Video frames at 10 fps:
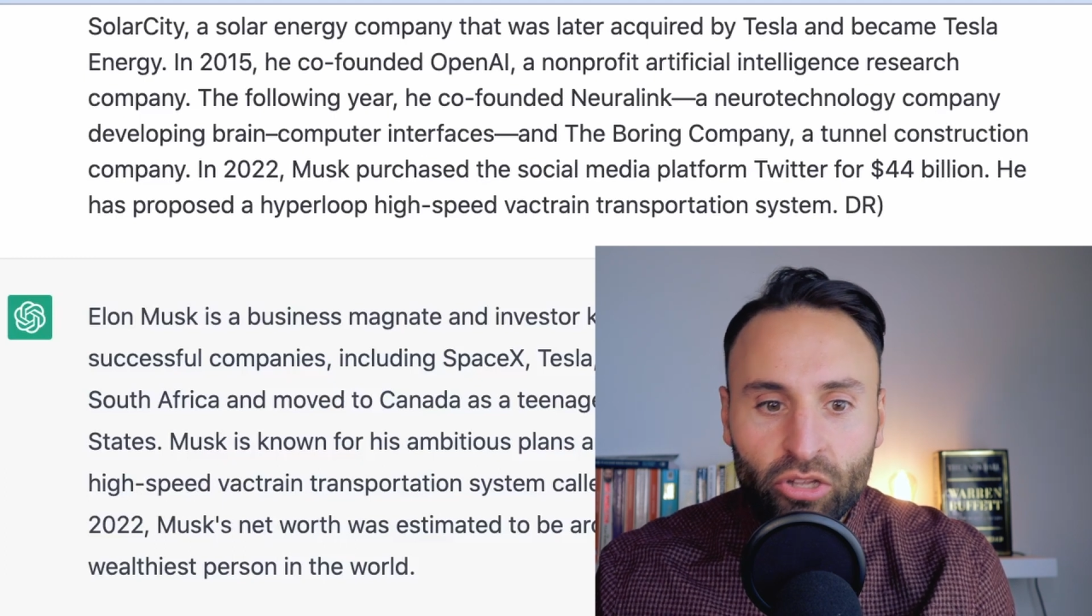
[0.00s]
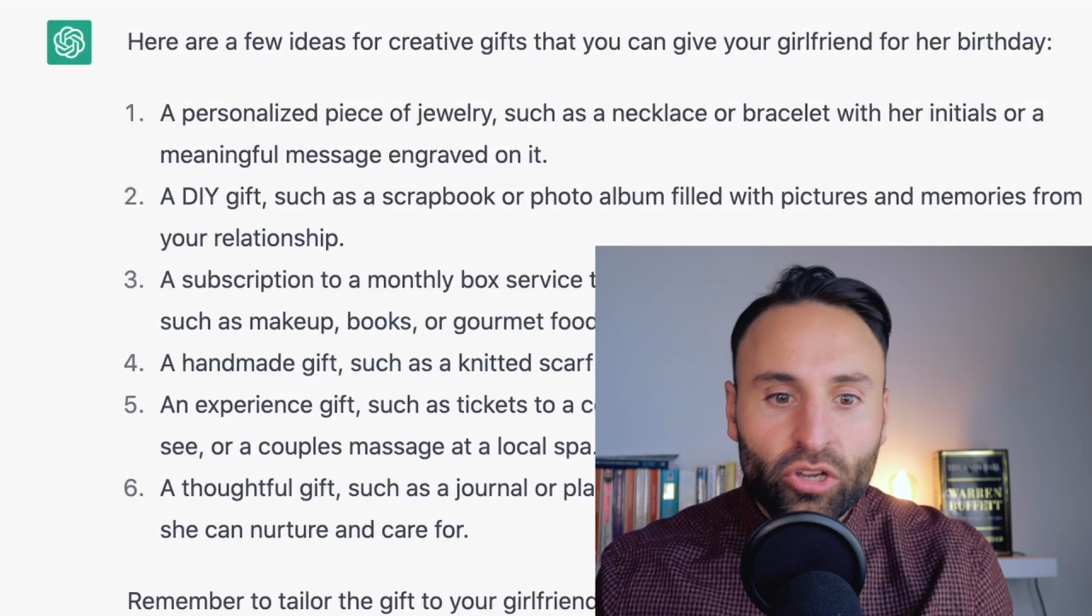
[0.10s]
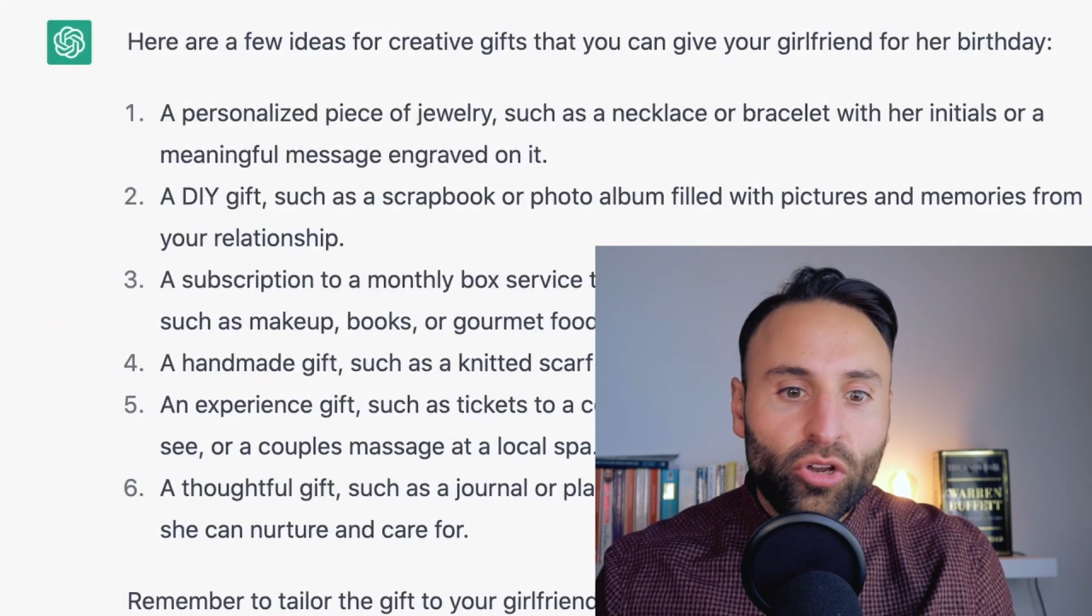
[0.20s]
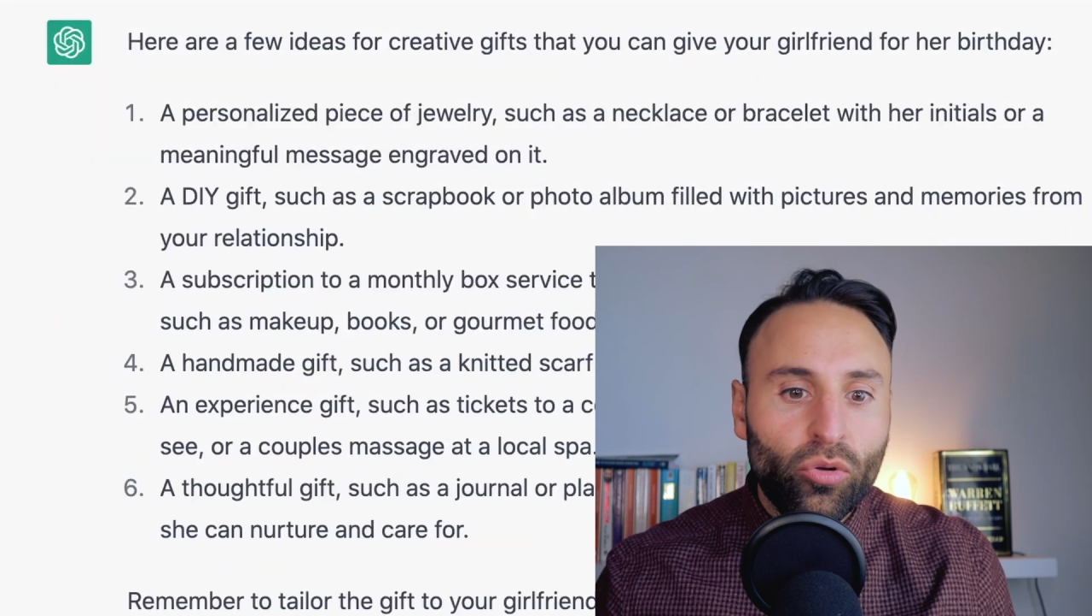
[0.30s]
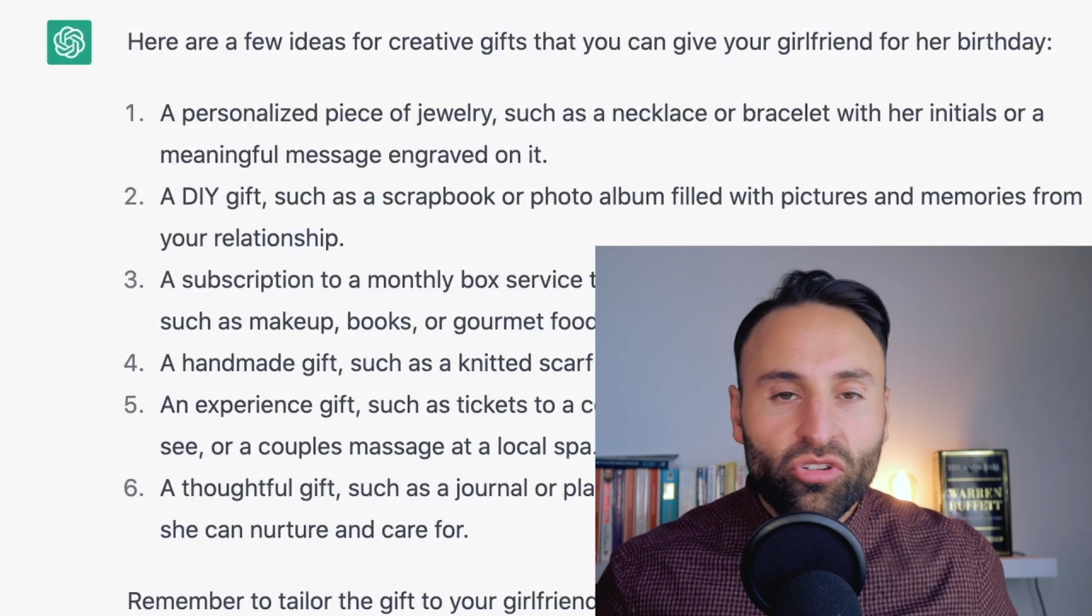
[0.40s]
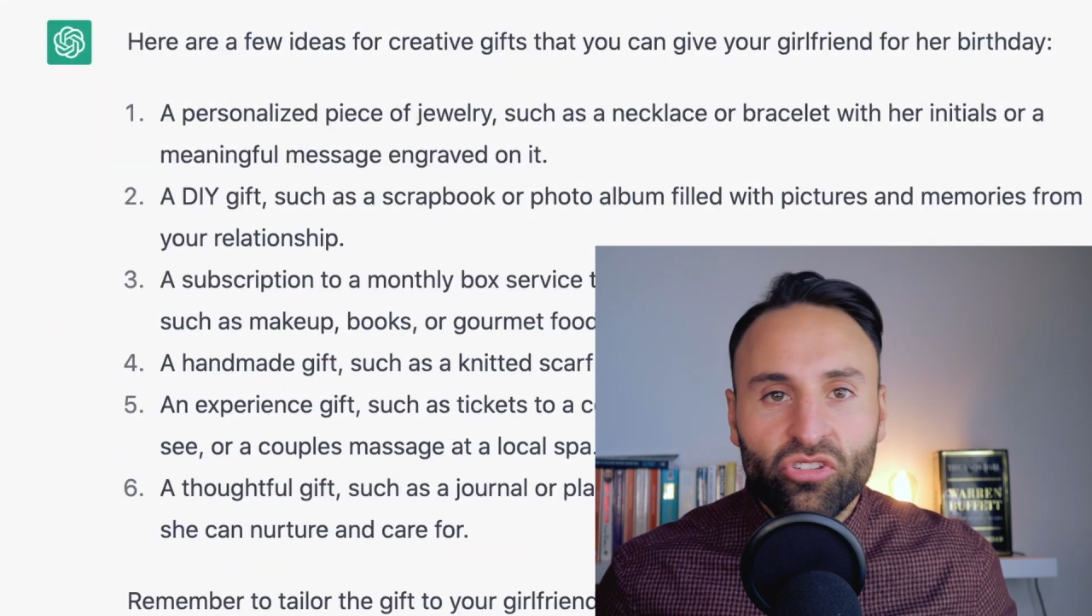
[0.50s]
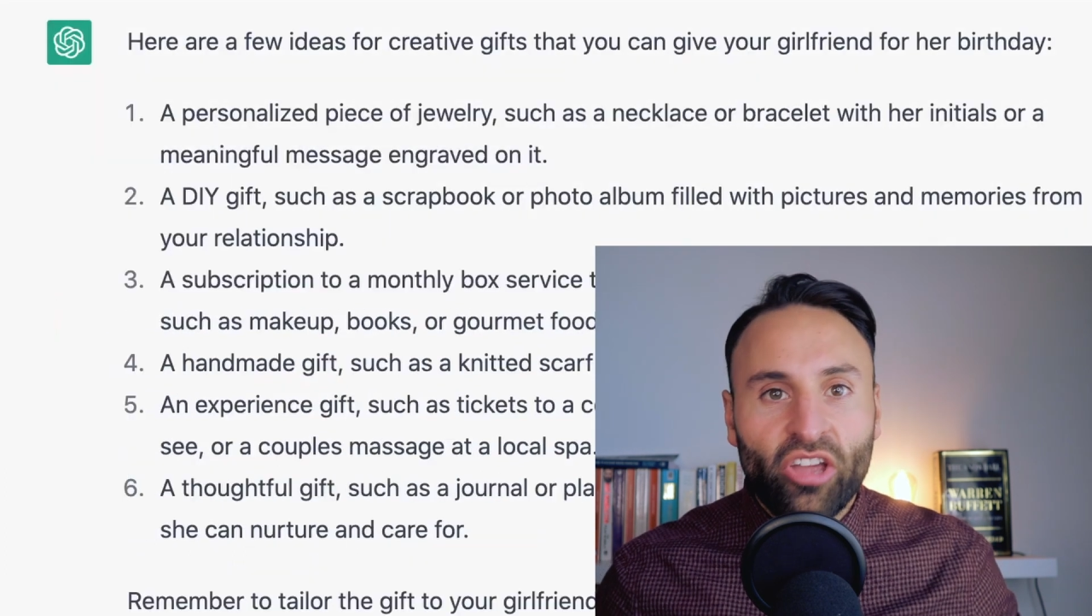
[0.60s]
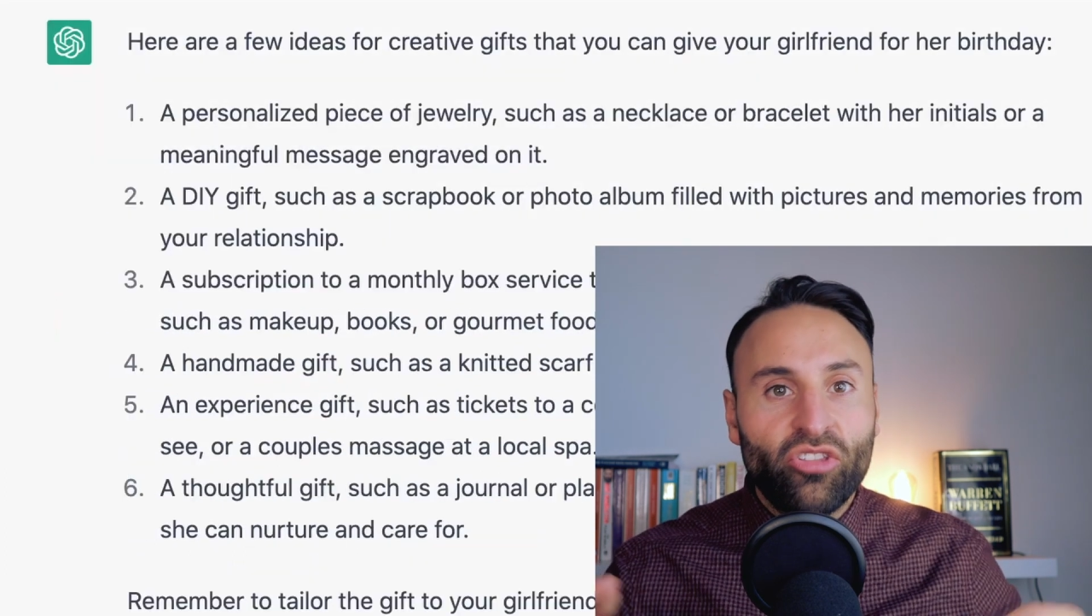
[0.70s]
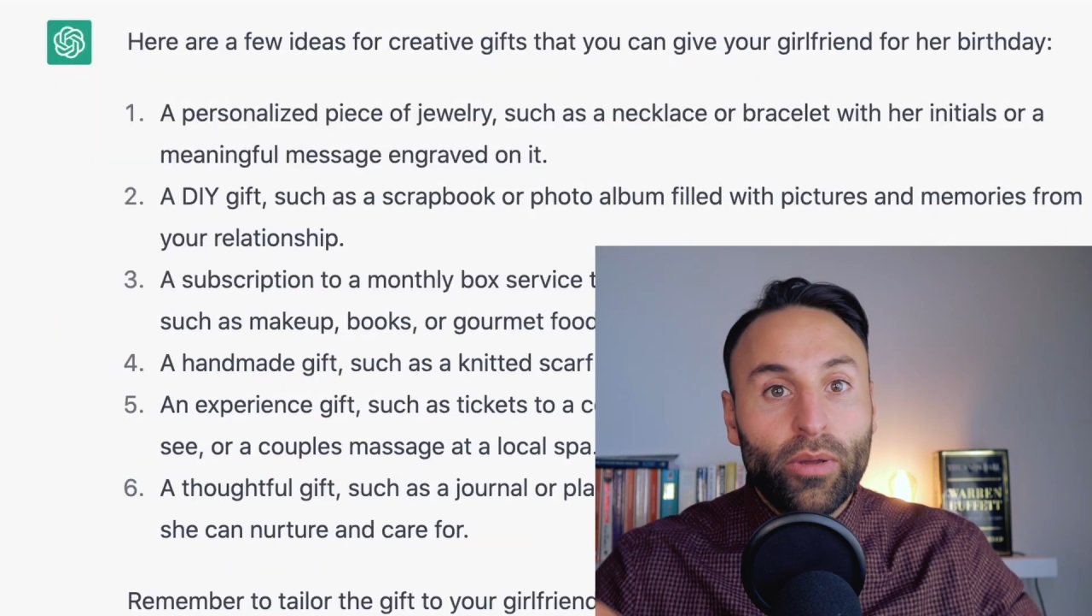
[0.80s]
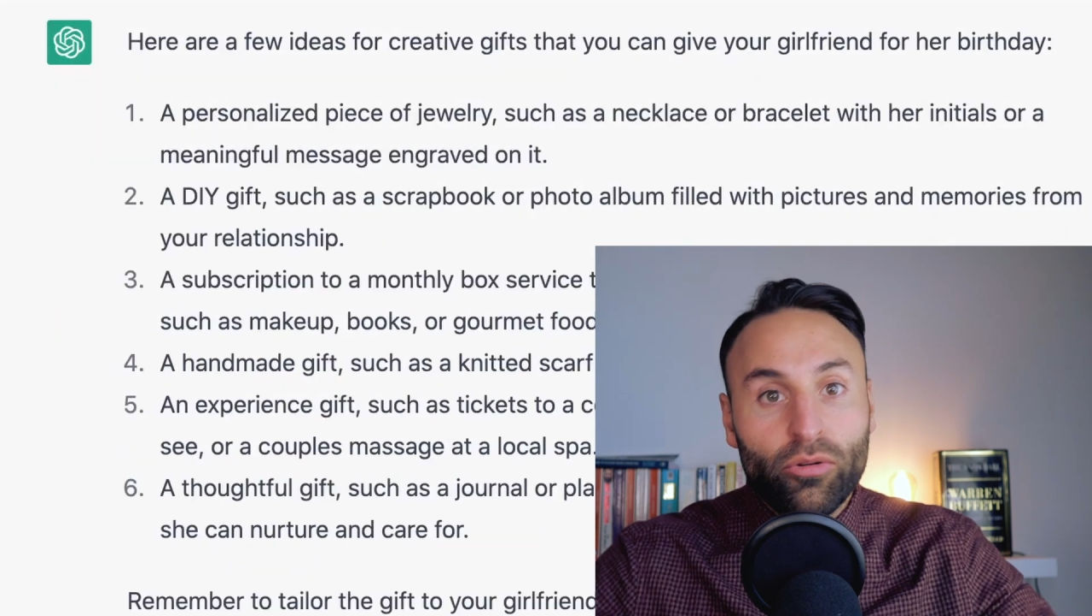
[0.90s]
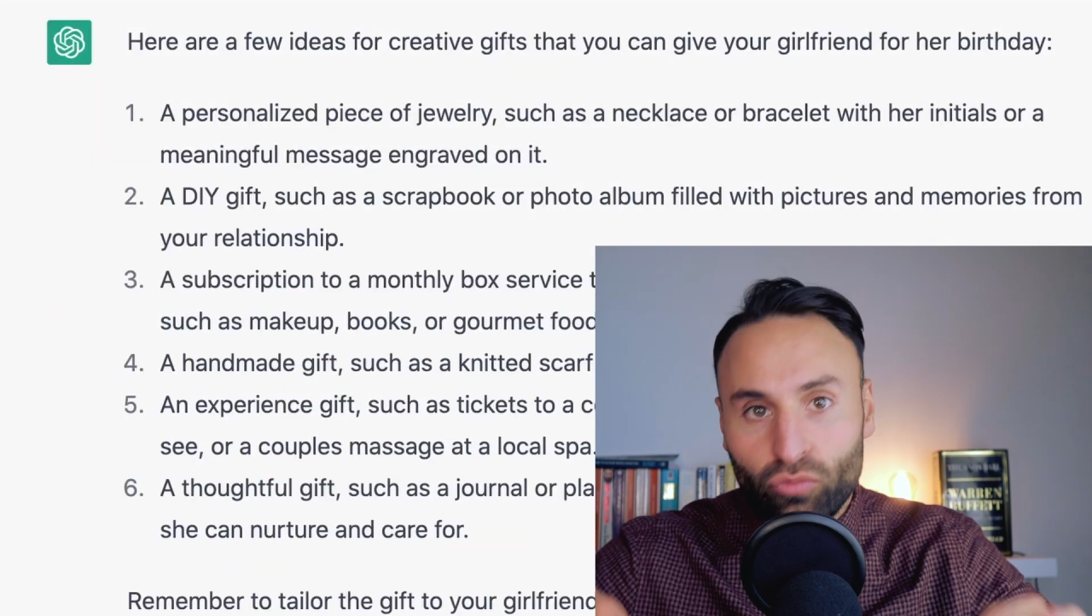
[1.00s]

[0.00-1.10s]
You can also say to it,